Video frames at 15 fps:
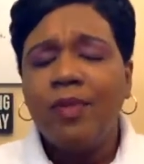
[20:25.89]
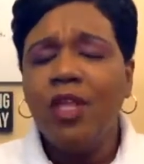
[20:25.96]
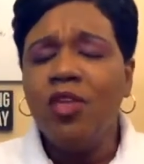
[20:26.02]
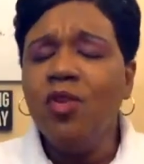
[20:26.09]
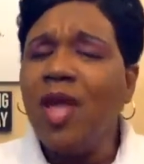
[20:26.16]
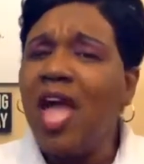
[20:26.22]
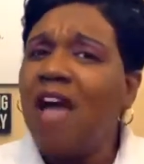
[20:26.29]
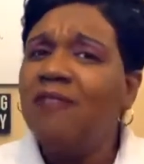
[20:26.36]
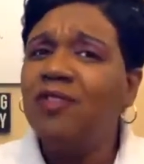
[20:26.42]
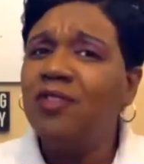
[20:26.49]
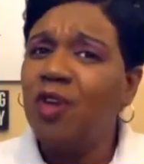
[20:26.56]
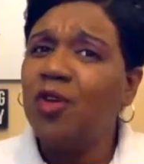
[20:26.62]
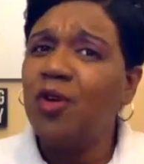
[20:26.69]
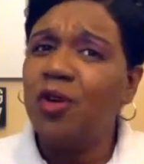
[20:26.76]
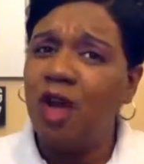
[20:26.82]
You have to know
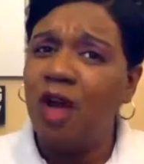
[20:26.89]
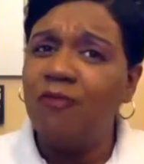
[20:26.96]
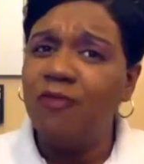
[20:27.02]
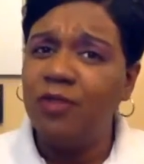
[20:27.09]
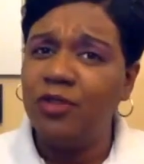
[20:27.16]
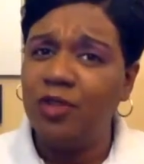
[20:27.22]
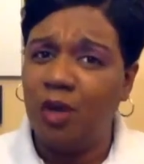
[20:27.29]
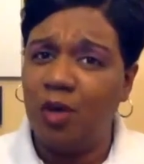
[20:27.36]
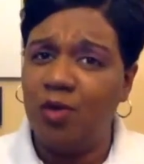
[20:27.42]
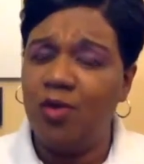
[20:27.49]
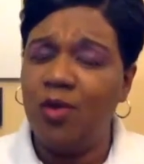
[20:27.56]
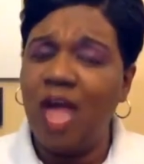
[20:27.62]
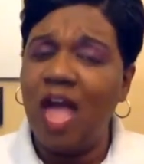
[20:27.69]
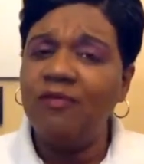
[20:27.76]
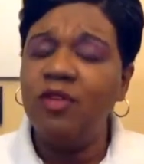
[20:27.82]
your comfort zone.
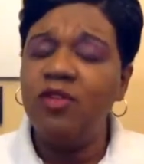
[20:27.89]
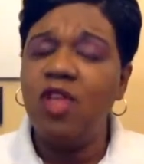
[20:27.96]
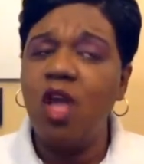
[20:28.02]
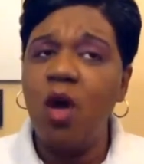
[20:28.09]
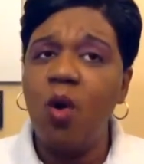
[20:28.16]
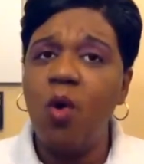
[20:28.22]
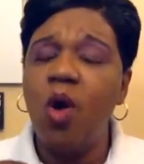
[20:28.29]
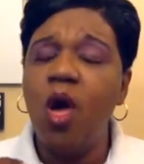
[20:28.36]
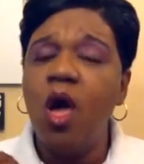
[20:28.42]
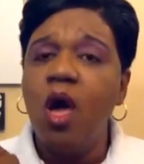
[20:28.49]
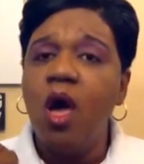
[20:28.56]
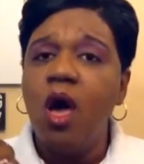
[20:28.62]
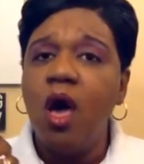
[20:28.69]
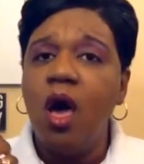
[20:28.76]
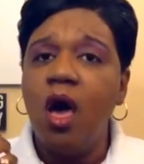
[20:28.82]
You have to know
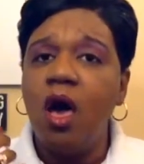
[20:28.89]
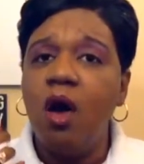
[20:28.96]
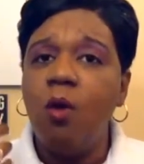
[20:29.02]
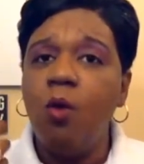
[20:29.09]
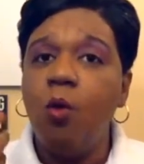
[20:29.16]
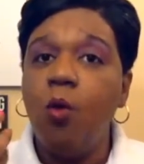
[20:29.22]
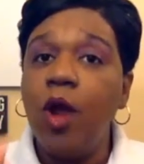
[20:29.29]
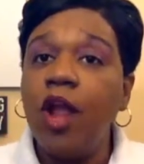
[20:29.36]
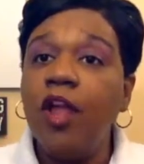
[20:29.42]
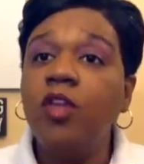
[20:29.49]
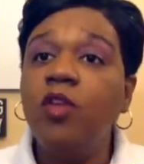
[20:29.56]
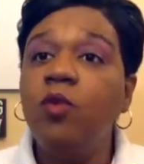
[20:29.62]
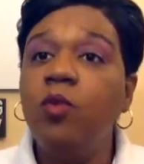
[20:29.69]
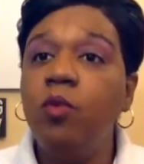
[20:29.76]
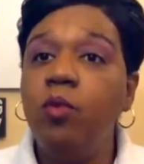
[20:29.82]
uh, where
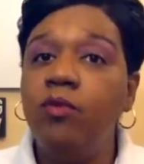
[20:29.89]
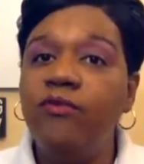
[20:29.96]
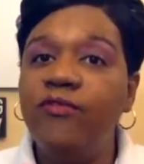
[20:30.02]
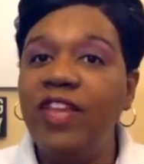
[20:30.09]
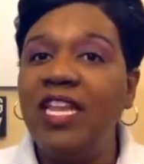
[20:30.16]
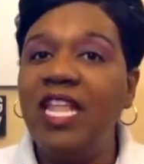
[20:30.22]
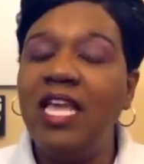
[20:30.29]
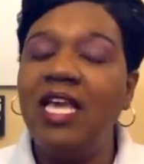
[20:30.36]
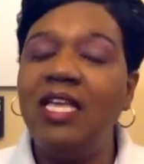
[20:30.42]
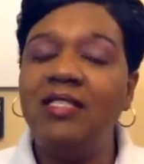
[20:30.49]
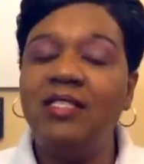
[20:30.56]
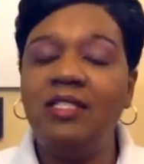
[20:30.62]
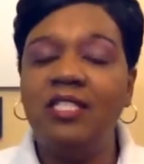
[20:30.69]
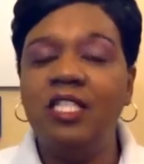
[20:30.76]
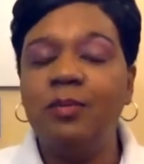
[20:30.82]
you fit in because
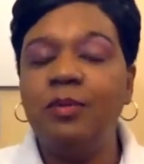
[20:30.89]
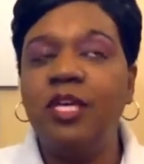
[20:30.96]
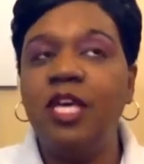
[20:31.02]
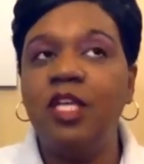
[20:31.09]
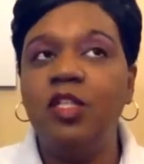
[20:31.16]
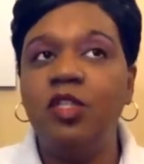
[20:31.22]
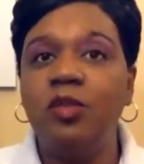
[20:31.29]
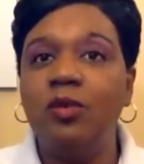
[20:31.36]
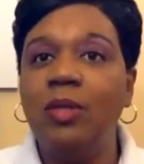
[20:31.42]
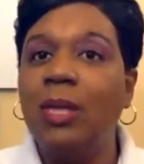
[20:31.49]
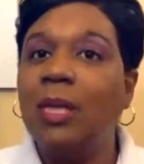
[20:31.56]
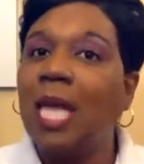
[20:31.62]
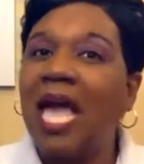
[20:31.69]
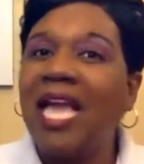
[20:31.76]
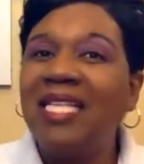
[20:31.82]
just because you
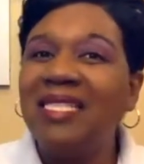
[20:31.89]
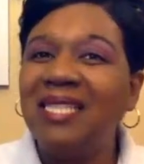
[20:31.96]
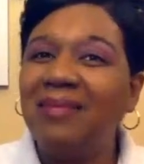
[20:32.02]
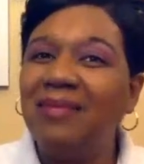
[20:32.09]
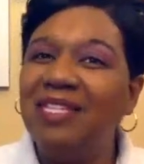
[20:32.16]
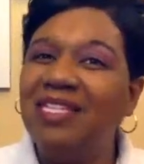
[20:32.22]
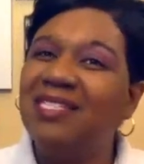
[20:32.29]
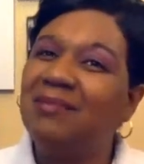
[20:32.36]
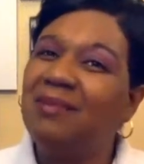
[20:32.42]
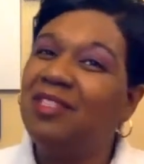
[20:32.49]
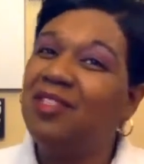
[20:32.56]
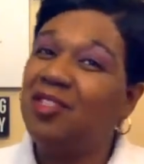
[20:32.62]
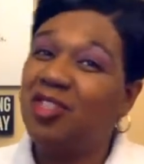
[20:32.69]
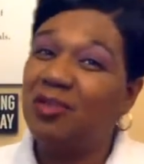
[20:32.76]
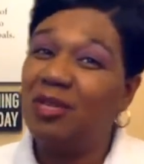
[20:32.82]
like something doesn't mean
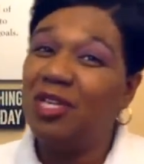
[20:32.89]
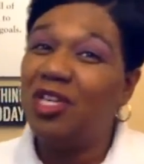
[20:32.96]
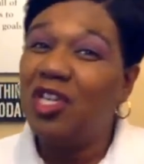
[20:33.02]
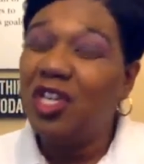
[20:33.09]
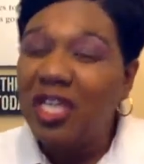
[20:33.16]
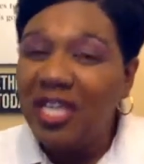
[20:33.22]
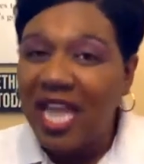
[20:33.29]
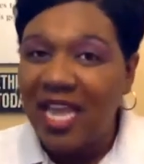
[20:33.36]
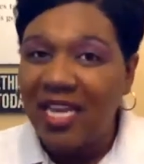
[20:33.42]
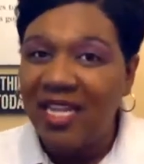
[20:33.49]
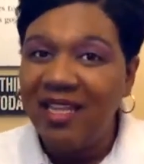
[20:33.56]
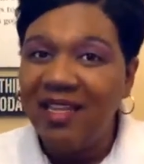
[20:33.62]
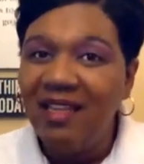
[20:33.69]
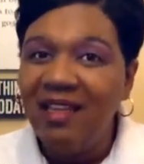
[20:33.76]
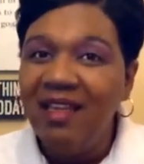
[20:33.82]
that you're going to be good at
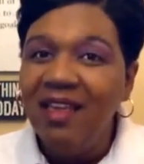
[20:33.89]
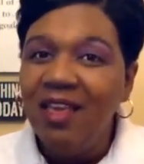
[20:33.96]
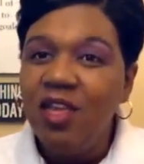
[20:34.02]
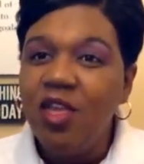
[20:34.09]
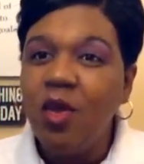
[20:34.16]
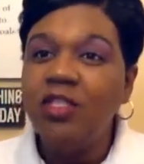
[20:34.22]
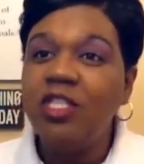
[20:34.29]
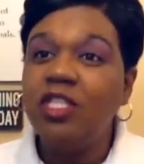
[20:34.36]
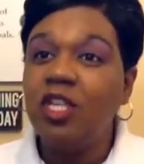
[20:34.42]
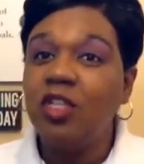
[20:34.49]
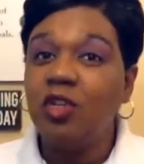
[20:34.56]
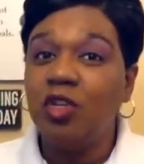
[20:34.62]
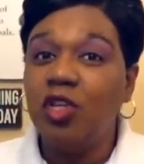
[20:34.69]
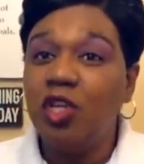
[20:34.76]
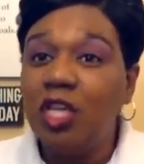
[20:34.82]
it. You know, and just because
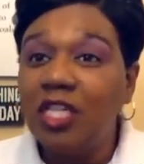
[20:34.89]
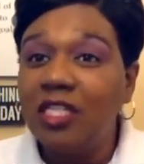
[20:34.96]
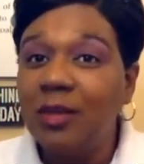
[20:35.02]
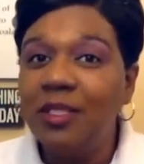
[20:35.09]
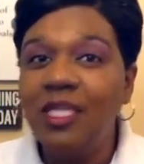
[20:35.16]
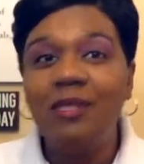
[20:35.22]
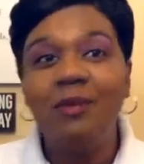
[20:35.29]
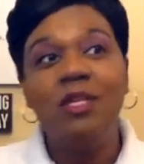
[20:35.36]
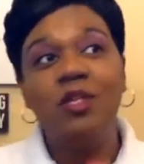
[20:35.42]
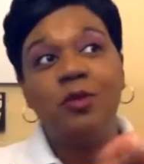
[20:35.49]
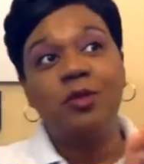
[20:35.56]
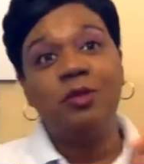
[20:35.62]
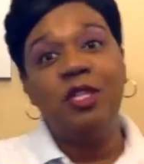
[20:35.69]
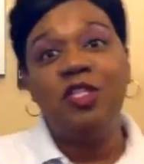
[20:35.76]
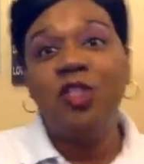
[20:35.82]
you're good at something doesn't mean you're
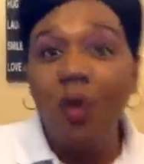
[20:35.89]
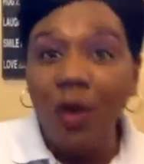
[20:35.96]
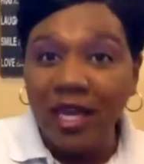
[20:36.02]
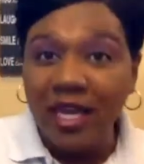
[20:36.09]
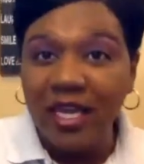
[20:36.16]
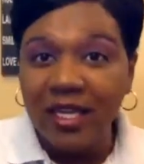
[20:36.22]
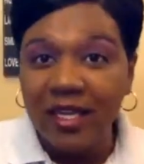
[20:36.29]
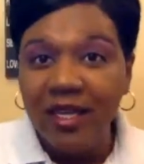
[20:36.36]
supposed to be doing it.